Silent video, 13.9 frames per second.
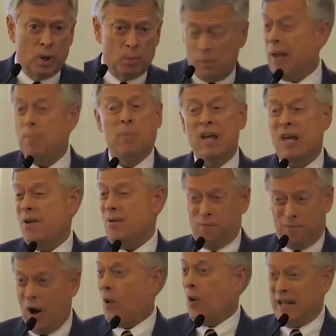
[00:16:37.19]
may be
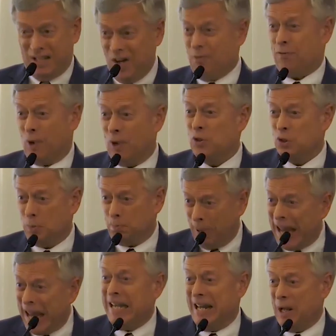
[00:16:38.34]
very different
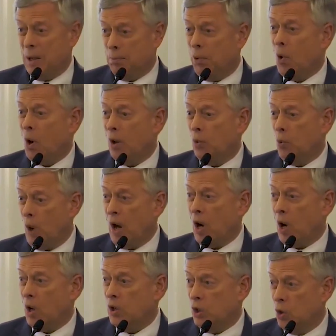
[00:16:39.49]
depending upon
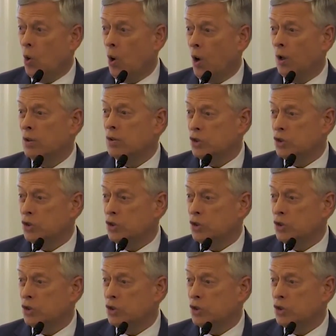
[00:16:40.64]
where you're